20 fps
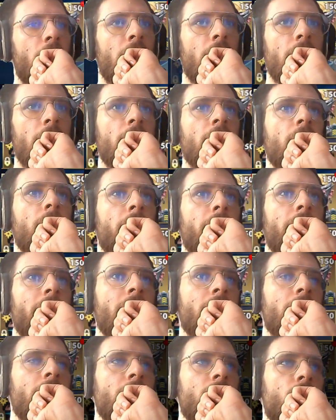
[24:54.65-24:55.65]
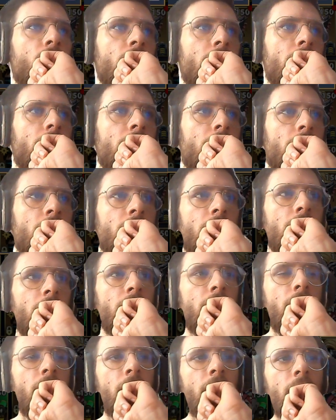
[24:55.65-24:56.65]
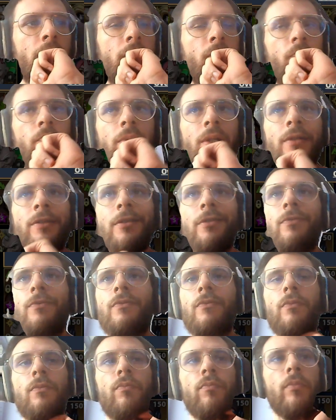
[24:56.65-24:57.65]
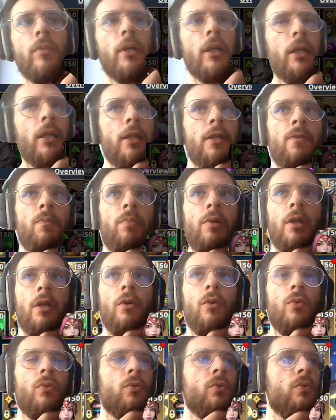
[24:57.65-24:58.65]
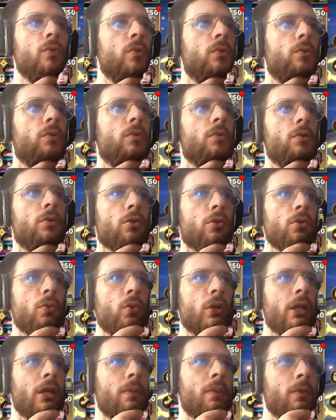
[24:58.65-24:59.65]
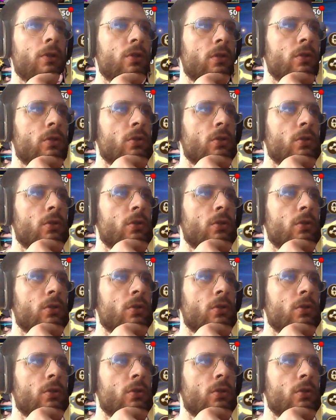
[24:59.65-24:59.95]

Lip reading: and combine that with her passive, and it's pretty good to soak damage and